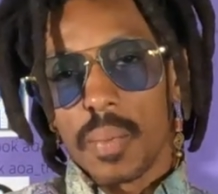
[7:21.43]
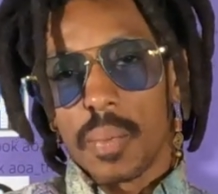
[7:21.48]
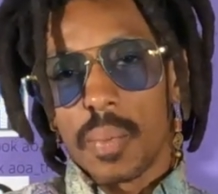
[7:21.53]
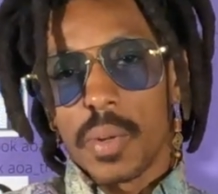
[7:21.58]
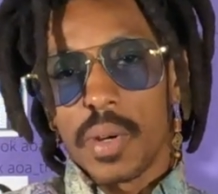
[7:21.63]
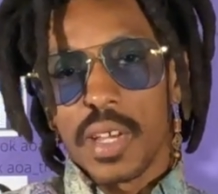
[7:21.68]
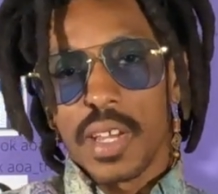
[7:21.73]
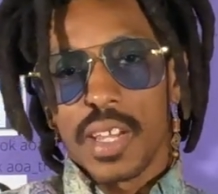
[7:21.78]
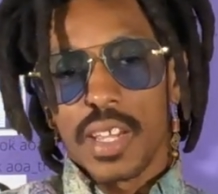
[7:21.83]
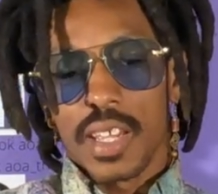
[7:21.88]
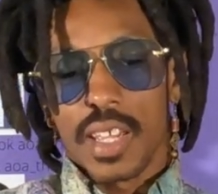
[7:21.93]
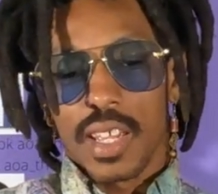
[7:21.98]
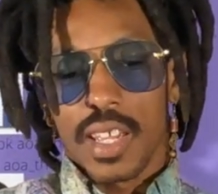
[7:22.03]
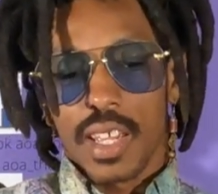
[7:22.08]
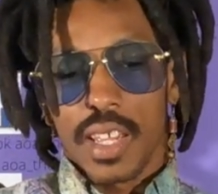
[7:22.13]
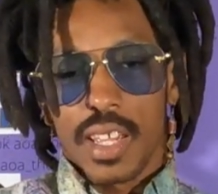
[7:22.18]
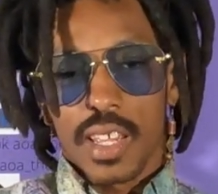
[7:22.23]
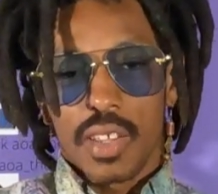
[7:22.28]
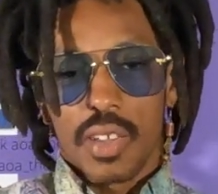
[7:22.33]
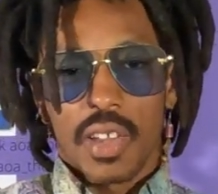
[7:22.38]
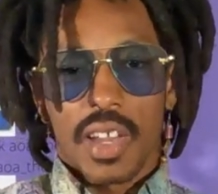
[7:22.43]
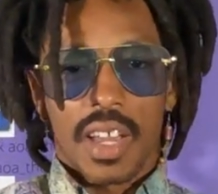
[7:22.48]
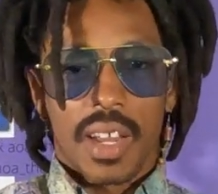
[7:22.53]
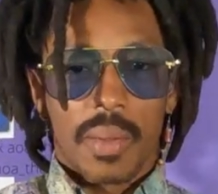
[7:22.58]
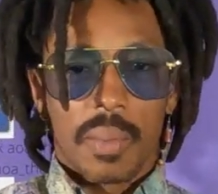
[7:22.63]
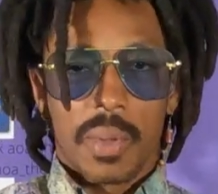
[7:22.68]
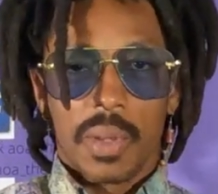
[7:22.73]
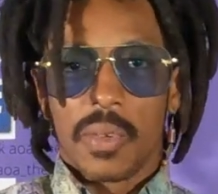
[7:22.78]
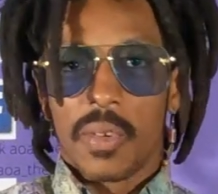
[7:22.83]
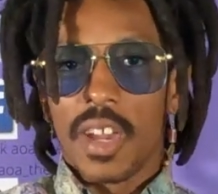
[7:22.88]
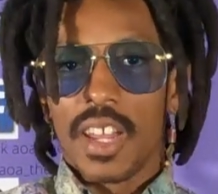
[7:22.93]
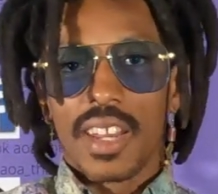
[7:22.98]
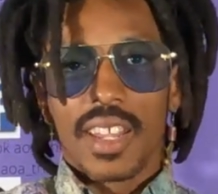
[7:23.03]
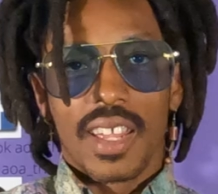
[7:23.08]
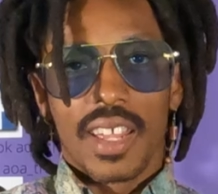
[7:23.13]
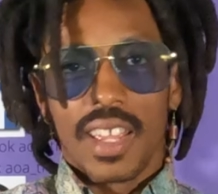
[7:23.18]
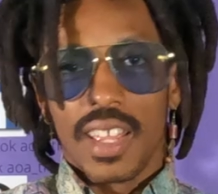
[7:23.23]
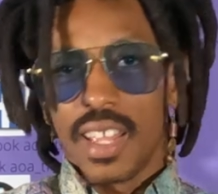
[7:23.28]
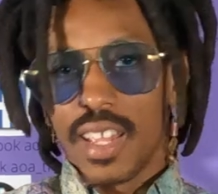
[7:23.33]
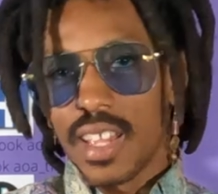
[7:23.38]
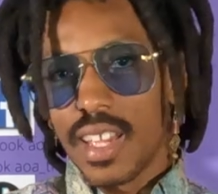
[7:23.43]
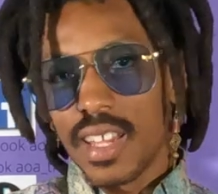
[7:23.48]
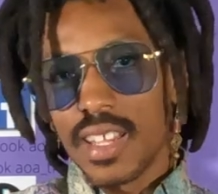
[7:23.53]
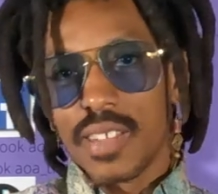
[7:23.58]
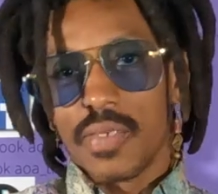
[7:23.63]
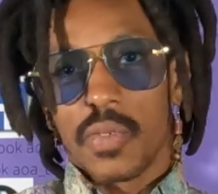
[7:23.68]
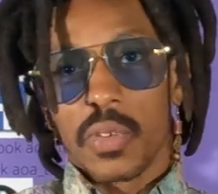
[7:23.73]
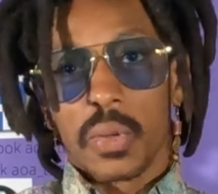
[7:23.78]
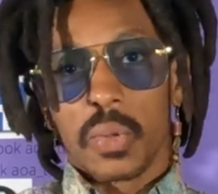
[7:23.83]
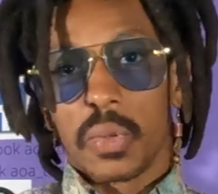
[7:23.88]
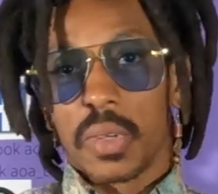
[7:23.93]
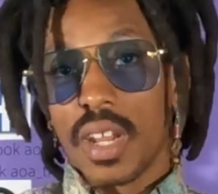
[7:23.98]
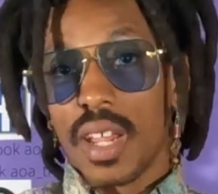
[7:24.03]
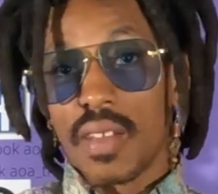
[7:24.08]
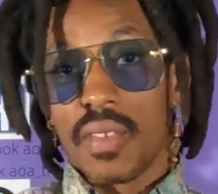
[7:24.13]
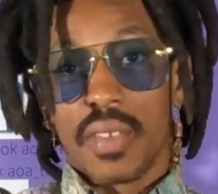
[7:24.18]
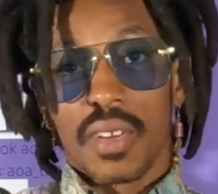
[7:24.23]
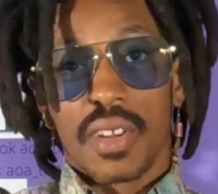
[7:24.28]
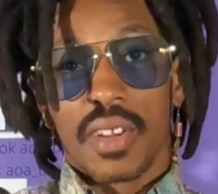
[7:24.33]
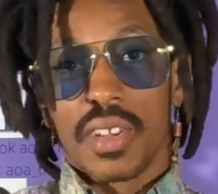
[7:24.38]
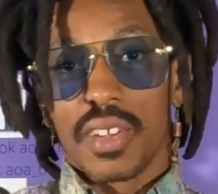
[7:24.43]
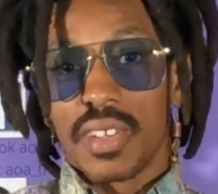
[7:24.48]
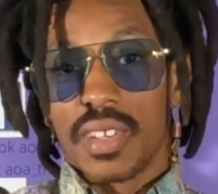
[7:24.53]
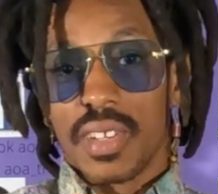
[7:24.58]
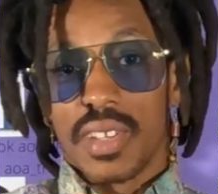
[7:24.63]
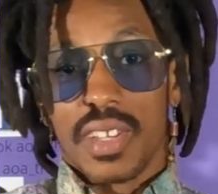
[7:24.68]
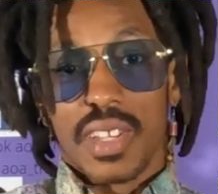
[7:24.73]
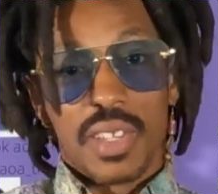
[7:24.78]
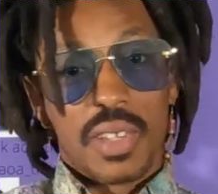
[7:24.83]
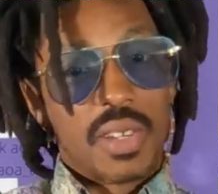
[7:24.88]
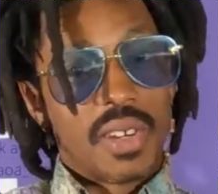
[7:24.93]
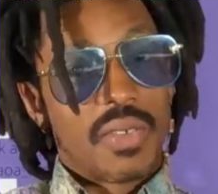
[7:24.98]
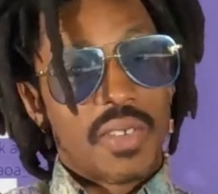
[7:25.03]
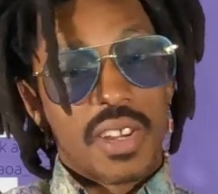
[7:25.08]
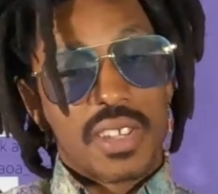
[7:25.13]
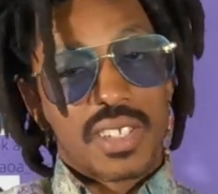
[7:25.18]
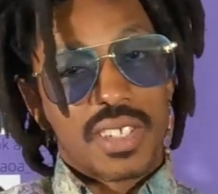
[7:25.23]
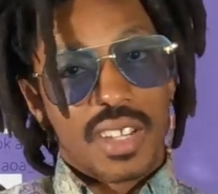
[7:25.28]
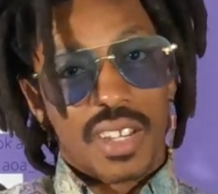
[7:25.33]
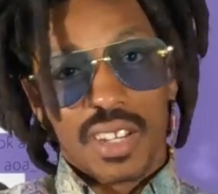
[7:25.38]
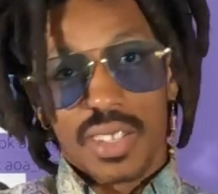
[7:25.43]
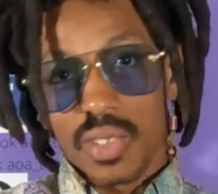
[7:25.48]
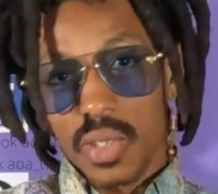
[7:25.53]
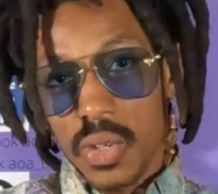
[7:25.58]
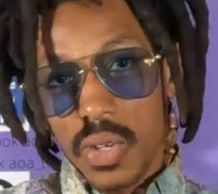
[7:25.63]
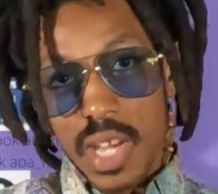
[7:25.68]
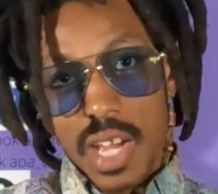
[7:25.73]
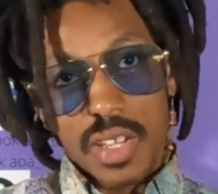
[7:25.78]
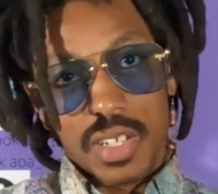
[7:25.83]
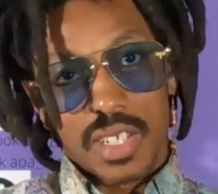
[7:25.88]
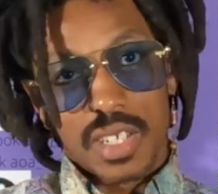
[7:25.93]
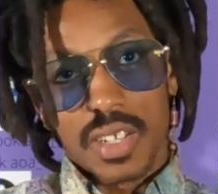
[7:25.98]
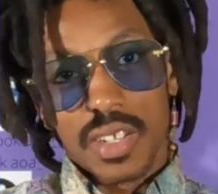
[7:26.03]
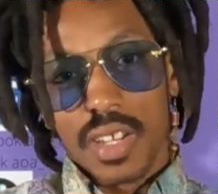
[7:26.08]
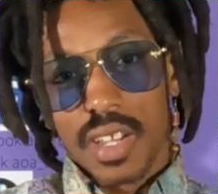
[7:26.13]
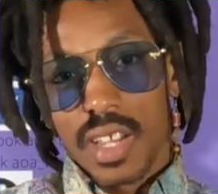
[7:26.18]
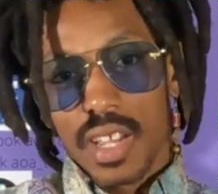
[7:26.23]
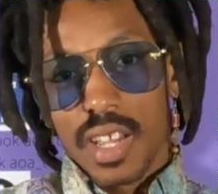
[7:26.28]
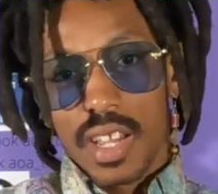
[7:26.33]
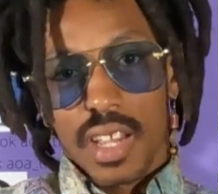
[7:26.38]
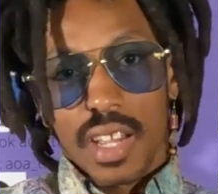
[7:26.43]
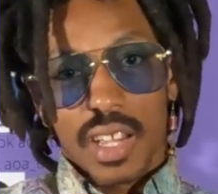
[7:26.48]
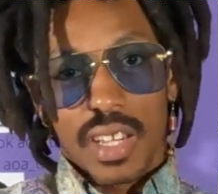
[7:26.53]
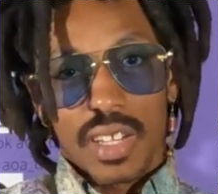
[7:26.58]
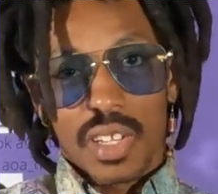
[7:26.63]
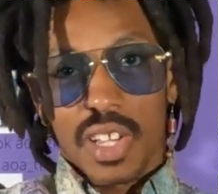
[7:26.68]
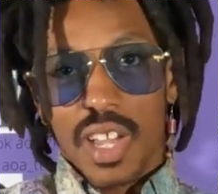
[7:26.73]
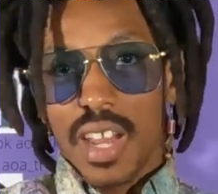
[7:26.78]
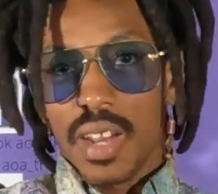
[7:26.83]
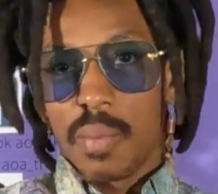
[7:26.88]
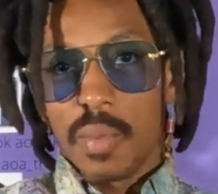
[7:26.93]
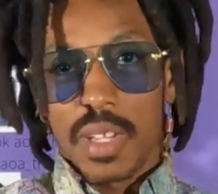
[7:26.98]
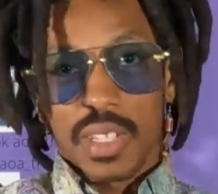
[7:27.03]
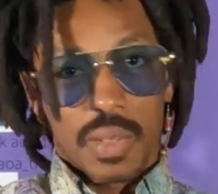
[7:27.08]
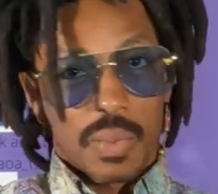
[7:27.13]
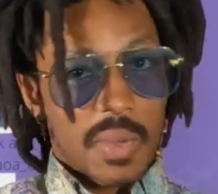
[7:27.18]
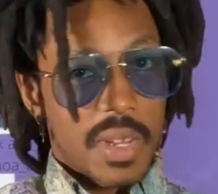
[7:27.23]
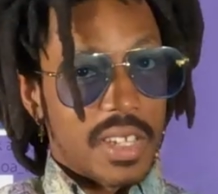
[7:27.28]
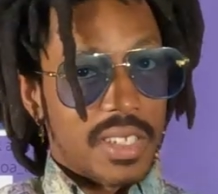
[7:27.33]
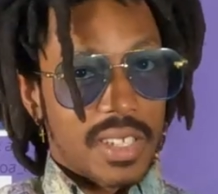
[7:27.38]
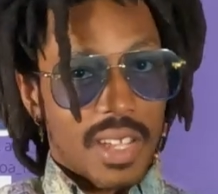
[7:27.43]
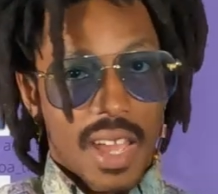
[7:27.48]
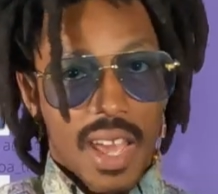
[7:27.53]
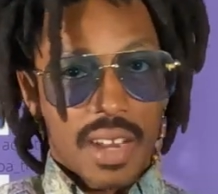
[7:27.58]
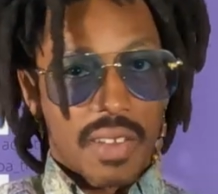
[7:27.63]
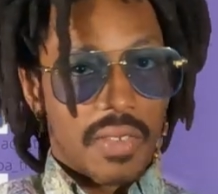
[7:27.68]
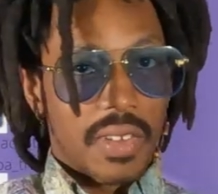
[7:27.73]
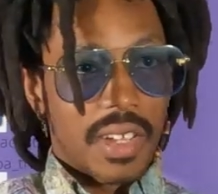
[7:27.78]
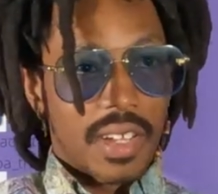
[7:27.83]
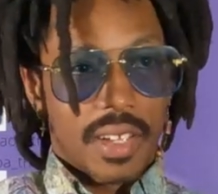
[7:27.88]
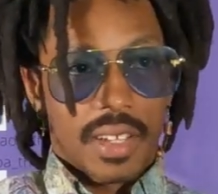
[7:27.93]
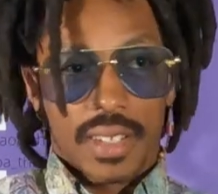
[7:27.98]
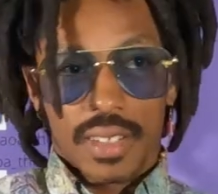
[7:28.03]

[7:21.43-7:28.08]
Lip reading: but you got to be ready for whatever the universe is going to throw at you, and you got to make the best out of it.